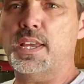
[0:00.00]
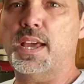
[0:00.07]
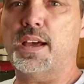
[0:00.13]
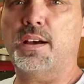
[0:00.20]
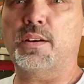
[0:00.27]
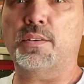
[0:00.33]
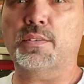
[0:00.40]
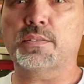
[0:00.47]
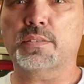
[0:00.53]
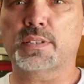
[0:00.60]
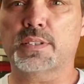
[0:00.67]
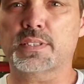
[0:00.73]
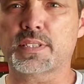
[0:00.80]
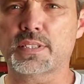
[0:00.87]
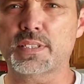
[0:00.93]
how
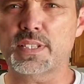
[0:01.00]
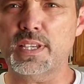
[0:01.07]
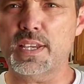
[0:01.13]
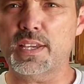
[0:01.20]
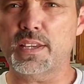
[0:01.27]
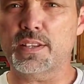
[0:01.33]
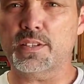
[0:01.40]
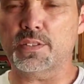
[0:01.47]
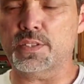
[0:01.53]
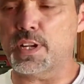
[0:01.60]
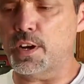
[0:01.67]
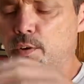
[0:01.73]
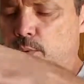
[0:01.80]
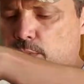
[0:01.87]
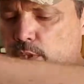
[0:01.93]
it's a little
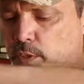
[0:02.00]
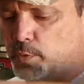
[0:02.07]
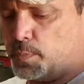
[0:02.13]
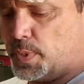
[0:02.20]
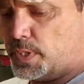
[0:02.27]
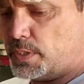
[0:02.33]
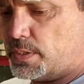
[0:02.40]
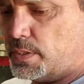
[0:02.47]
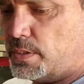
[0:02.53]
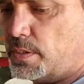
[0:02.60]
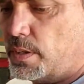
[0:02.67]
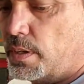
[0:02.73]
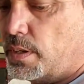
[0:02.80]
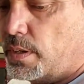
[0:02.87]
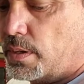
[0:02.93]
narrower than the piston,
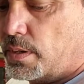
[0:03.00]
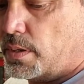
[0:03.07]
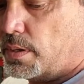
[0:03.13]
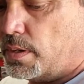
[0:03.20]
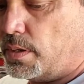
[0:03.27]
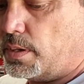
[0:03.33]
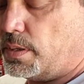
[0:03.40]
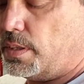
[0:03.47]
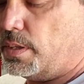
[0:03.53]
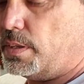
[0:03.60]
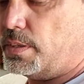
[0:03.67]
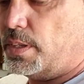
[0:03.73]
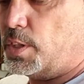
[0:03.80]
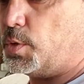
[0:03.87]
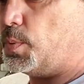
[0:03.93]
and
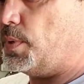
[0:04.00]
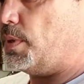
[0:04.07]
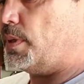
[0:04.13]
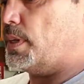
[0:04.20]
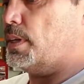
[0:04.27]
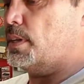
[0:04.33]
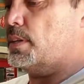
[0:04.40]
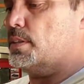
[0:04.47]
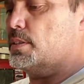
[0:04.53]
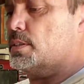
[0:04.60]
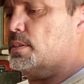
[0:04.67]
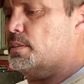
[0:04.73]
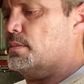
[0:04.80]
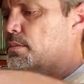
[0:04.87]
then this one is